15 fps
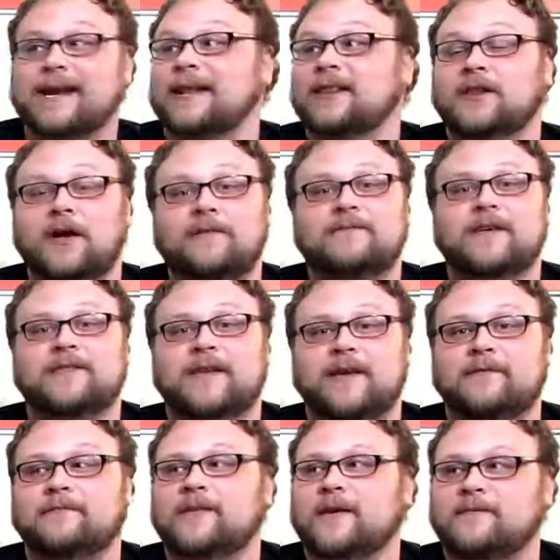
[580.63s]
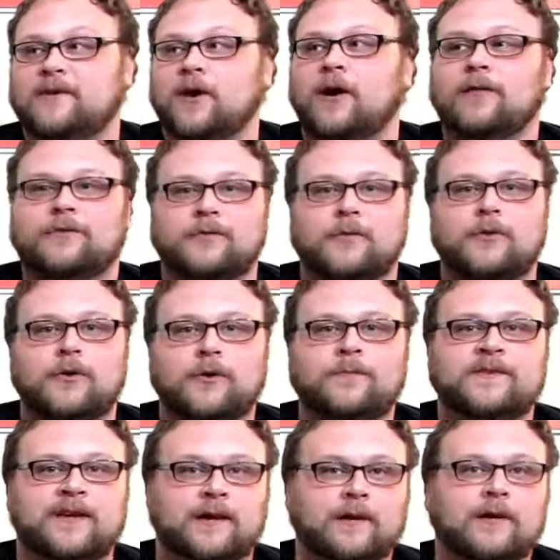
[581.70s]
and I love that they've gone through
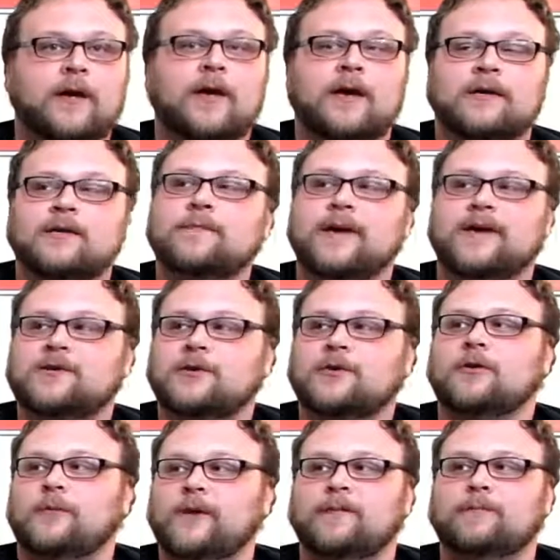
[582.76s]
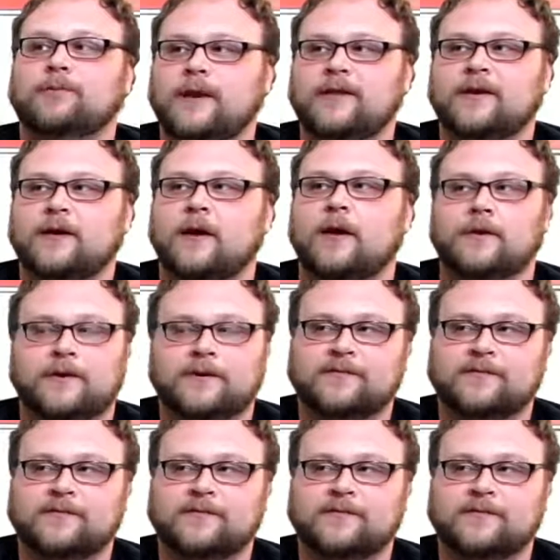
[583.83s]
hoops here to make sure that we can play the card.